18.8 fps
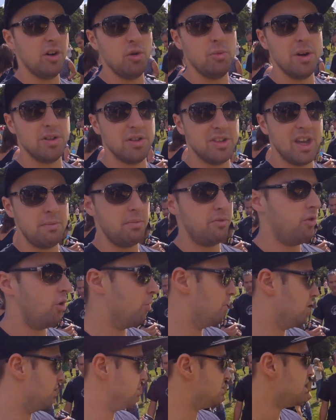almost the same
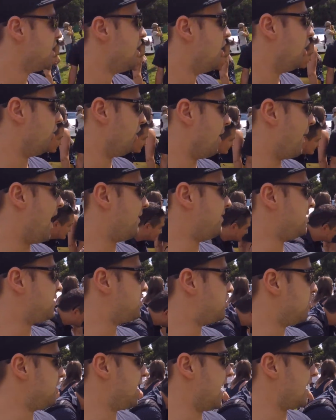performance. Although having
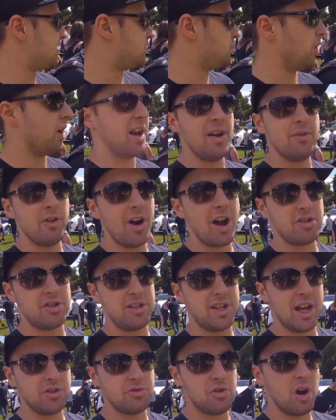stood next to one, I never actually
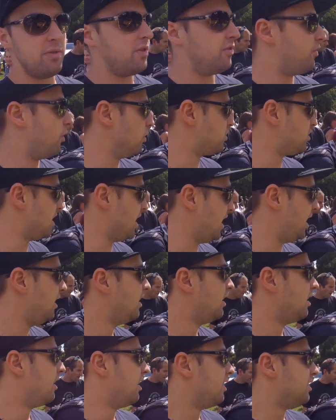test drove the 4C.
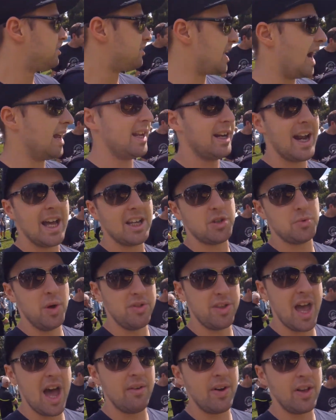Standing next to it,
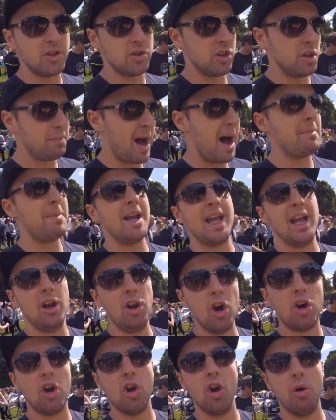the air vents on the back make it
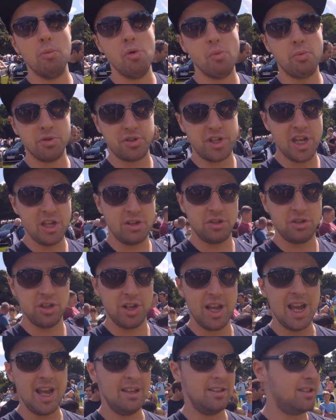look a lot more prestigious than
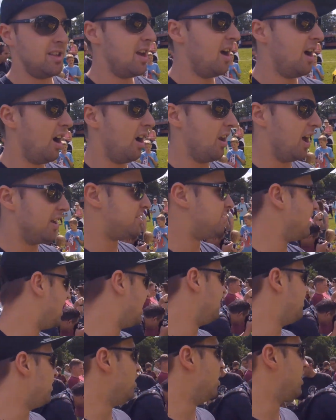it is. And I'd say
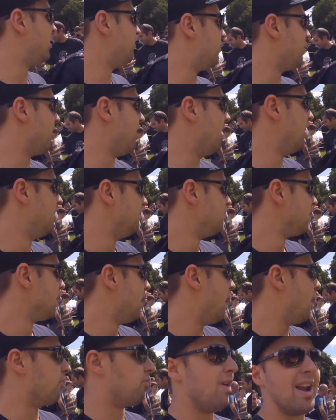if you're looking for
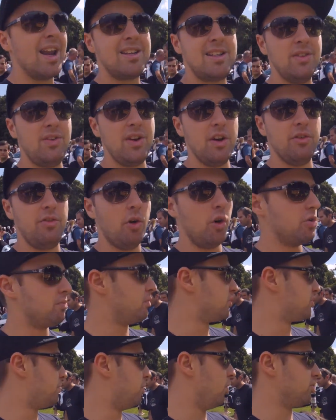a relatively
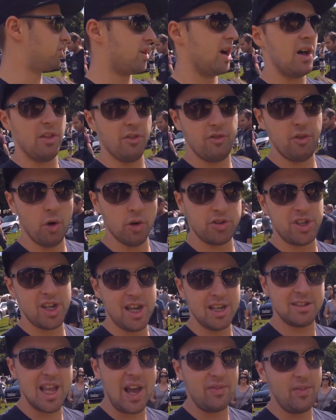affordable sports car, the 4C
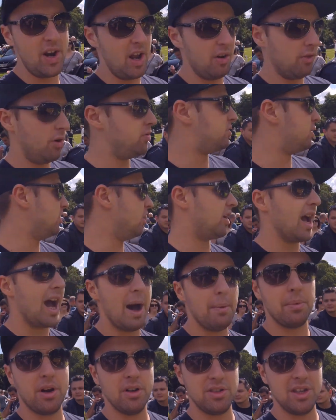is definitely a route to look at,
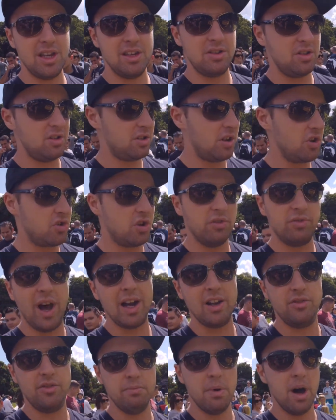because it is just such good
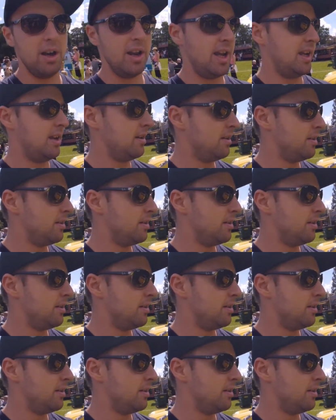value for money.